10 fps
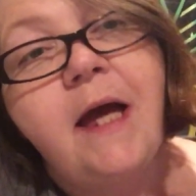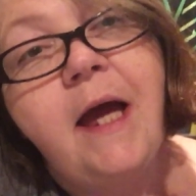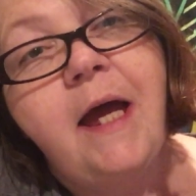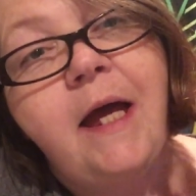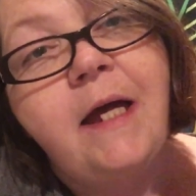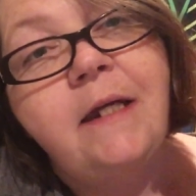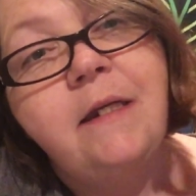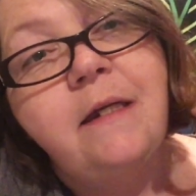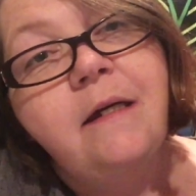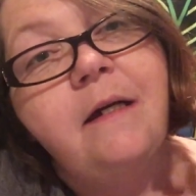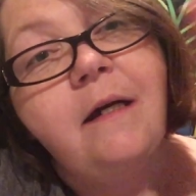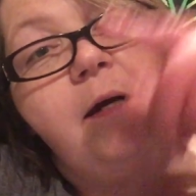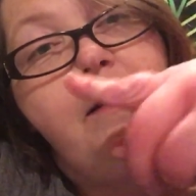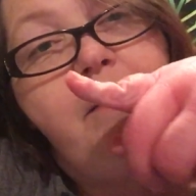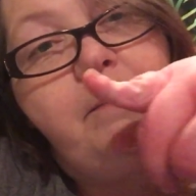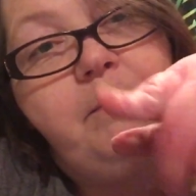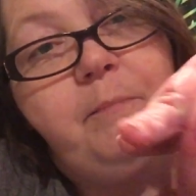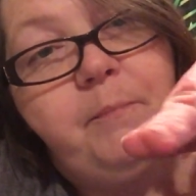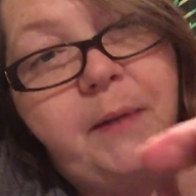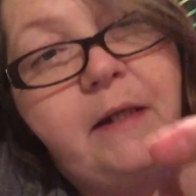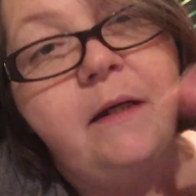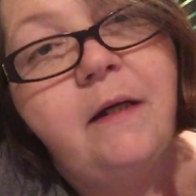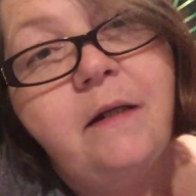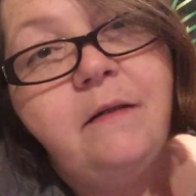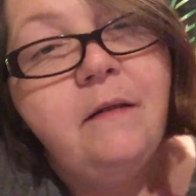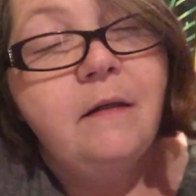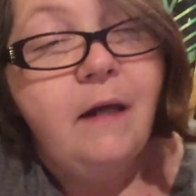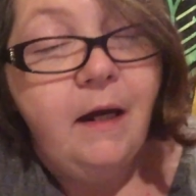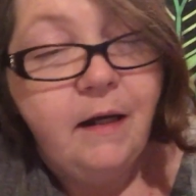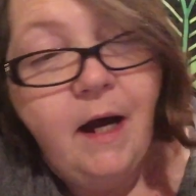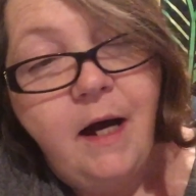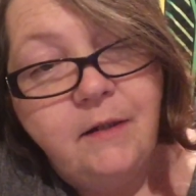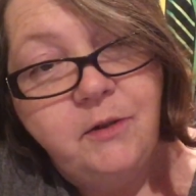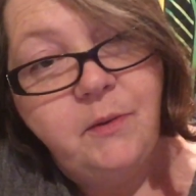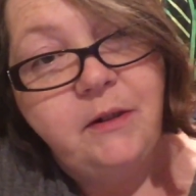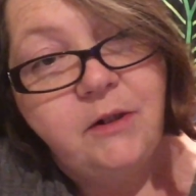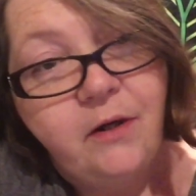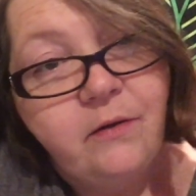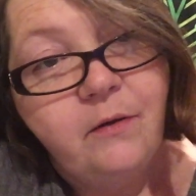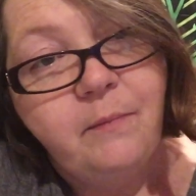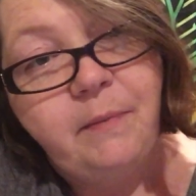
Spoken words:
And be good and kind to each other,